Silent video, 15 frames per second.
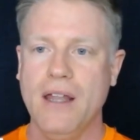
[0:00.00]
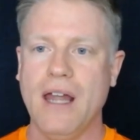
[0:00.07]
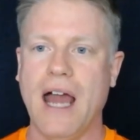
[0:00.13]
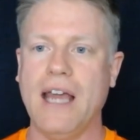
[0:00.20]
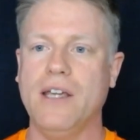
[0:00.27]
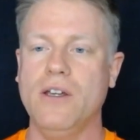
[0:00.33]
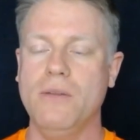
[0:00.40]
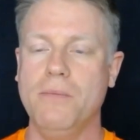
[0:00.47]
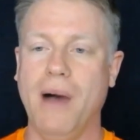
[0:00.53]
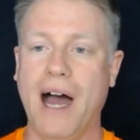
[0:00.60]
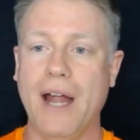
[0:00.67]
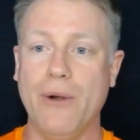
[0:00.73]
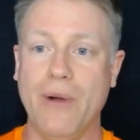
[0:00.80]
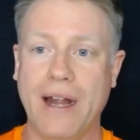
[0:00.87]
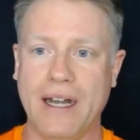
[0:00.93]
I could
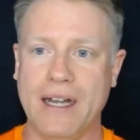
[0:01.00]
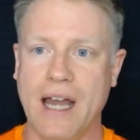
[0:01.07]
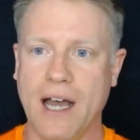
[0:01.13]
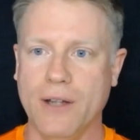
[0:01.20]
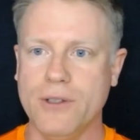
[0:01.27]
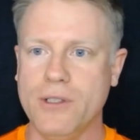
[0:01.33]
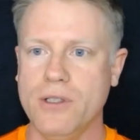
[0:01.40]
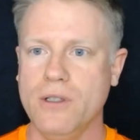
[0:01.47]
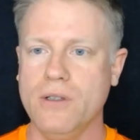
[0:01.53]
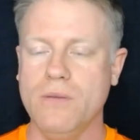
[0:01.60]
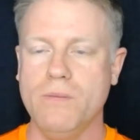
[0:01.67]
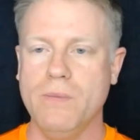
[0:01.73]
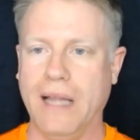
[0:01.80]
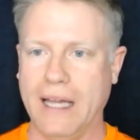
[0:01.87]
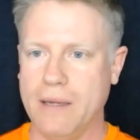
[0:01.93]
buy right now
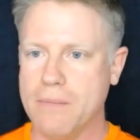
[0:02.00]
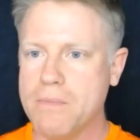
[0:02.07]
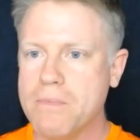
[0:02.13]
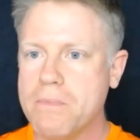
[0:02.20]
to, like,